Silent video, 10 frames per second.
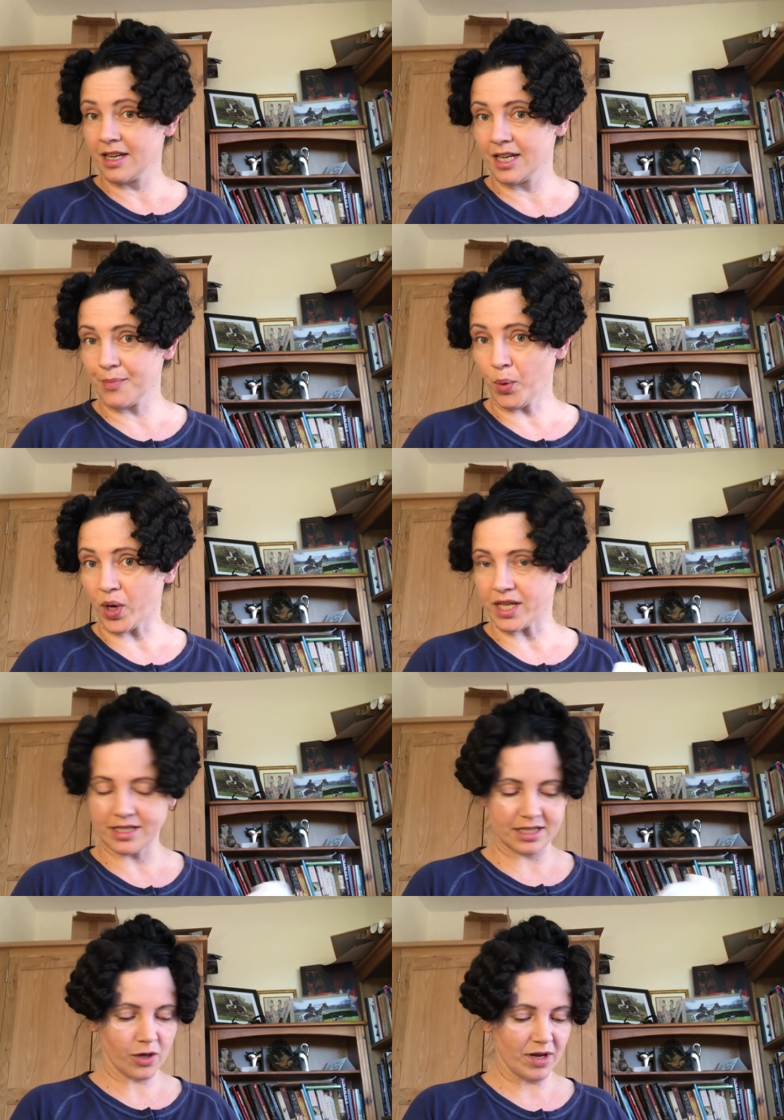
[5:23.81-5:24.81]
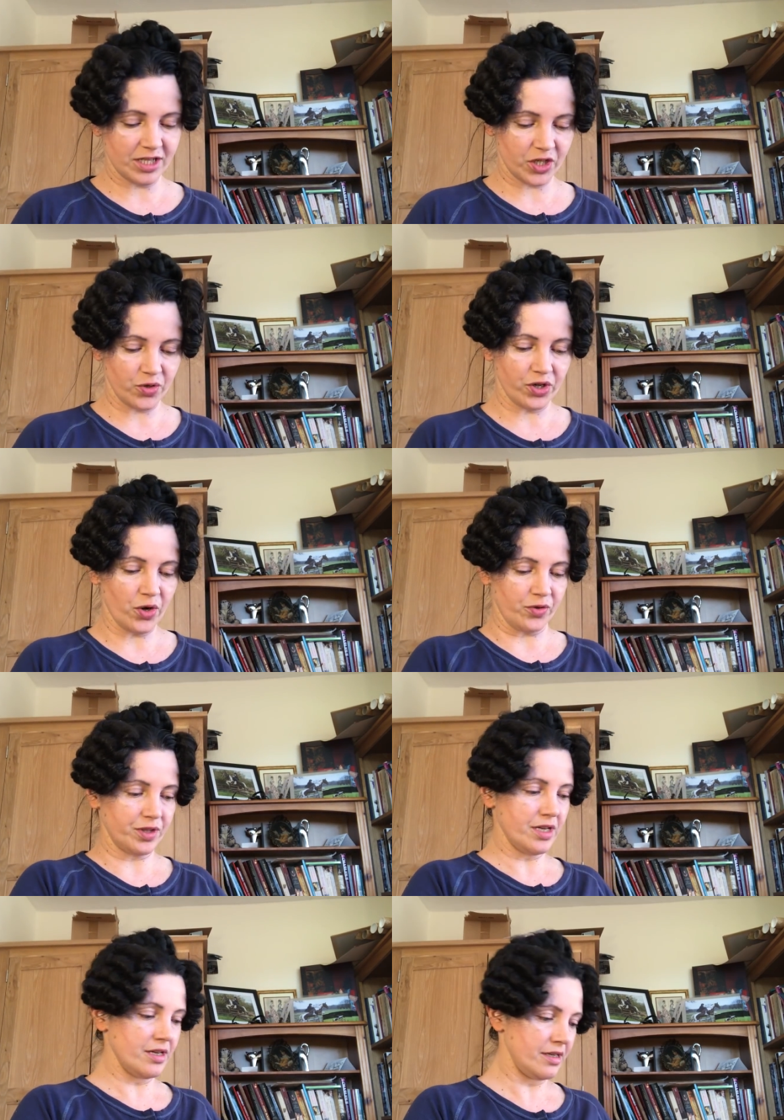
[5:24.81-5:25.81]
the bonnets quite securely
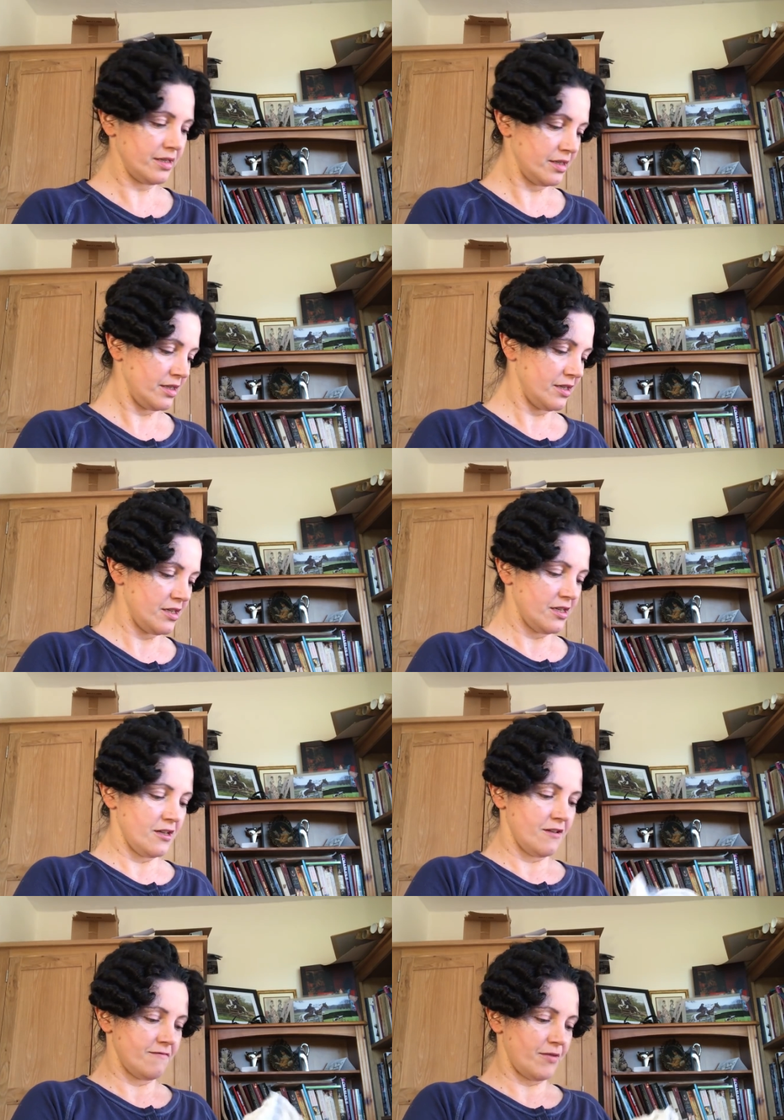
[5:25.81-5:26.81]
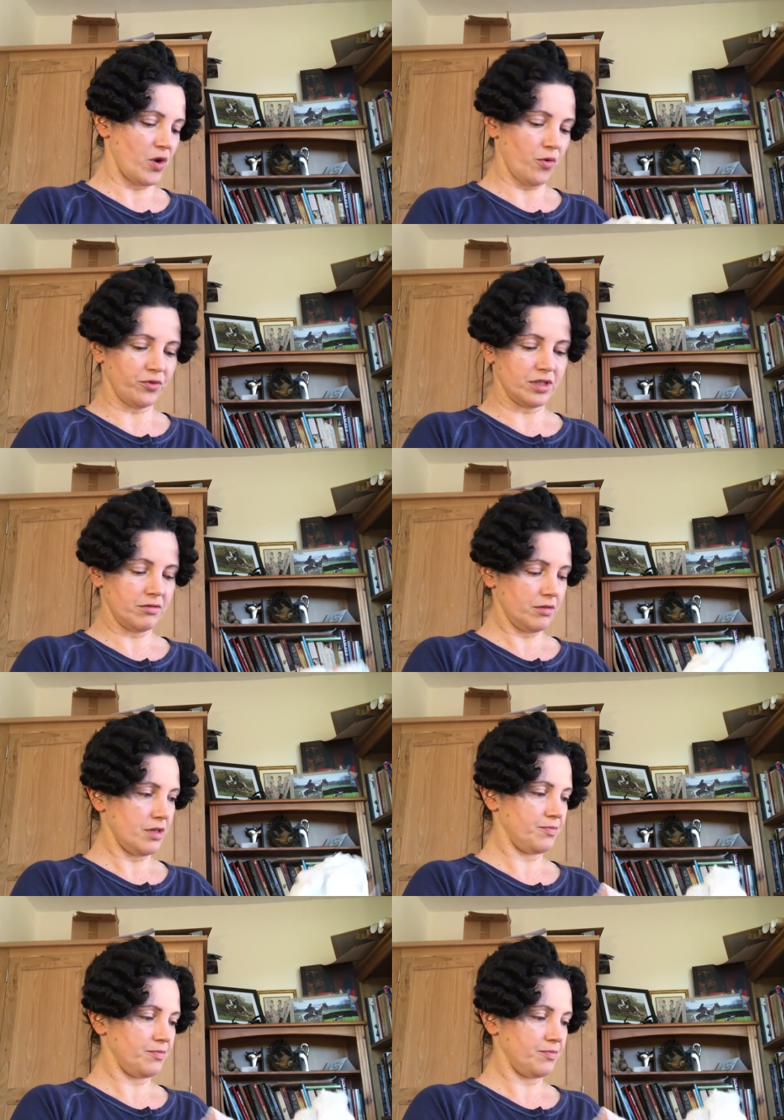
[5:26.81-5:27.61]
on. Very often